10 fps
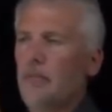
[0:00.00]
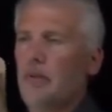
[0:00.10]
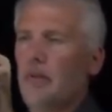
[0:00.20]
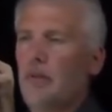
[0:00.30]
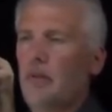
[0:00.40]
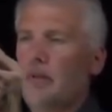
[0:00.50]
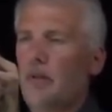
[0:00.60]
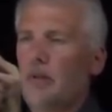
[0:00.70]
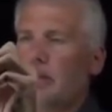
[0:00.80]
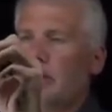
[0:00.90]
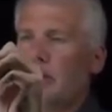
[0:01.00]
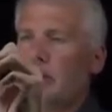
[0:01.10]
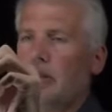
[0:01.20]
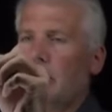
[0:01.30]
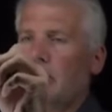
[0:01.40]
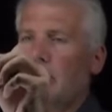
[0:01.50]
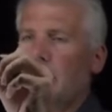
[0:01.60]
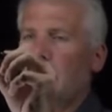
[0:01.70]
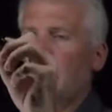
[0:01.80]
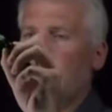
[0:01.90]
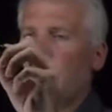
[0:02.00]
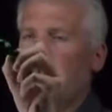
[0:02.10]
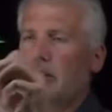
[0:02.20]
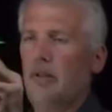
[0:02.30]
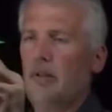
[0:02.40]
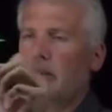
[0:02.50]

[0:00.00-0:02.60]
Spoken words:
Nothing is said.